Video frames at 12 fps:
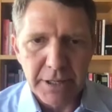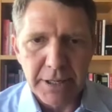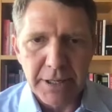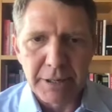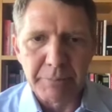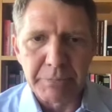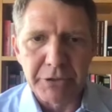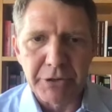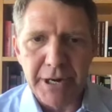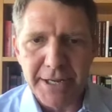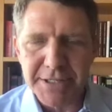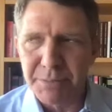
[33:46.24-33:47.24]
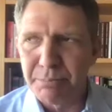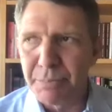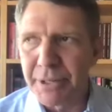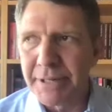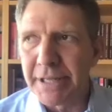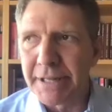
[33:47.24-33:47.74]
Um, there hasn't
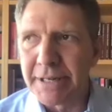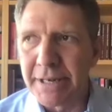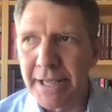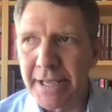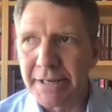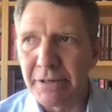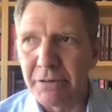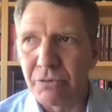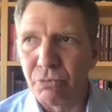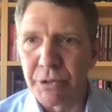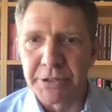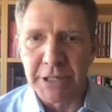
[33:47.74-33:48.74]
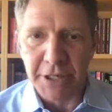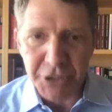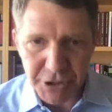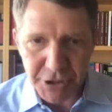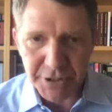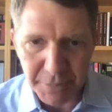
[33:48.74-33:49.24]
been a net
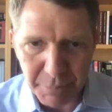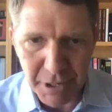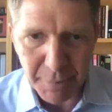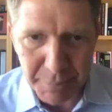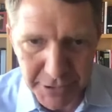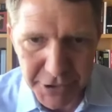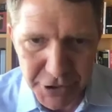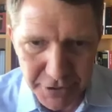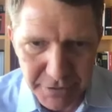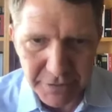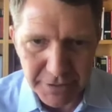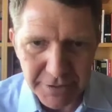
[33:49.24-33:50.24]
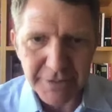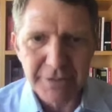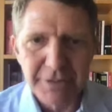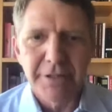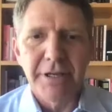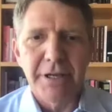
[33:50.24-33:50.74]
reduction in population
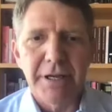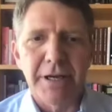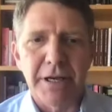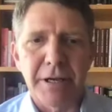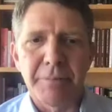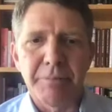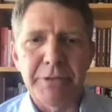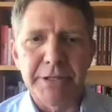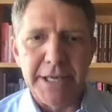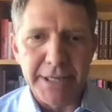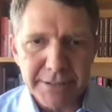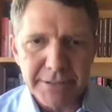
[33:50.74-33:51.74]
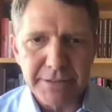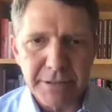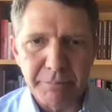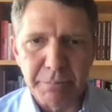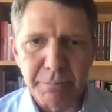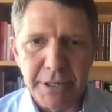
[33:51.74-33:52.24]
um, yet,
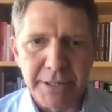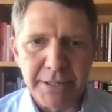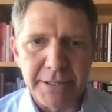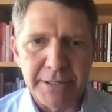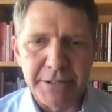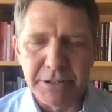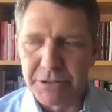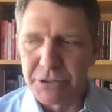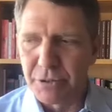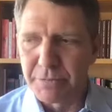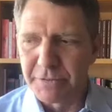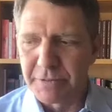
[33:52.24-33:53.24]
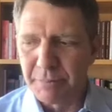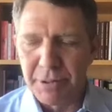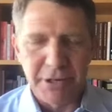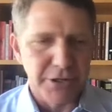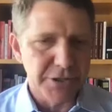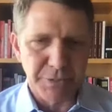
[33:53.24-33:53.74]
but in terms of
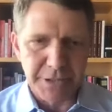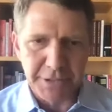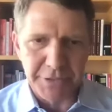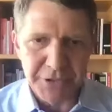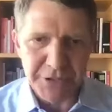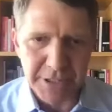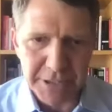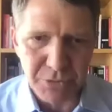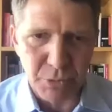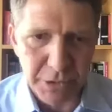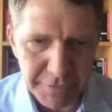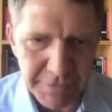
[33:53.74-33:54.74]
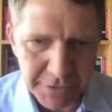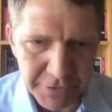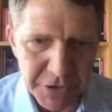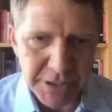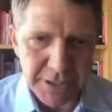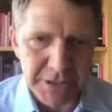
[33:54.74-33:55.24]
comparison with other states, relative to
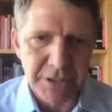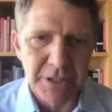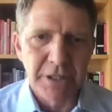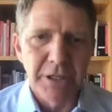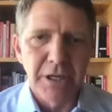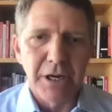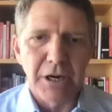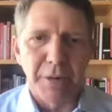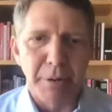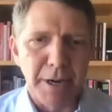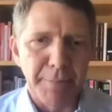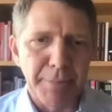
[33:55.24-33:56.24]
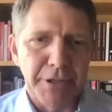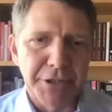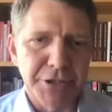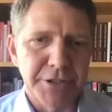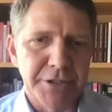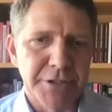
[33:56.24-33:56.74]
other states, our
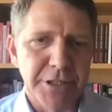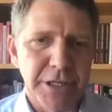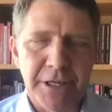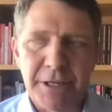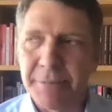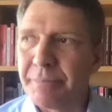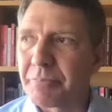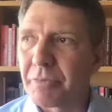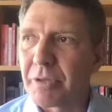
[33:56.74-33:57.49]
population is, um,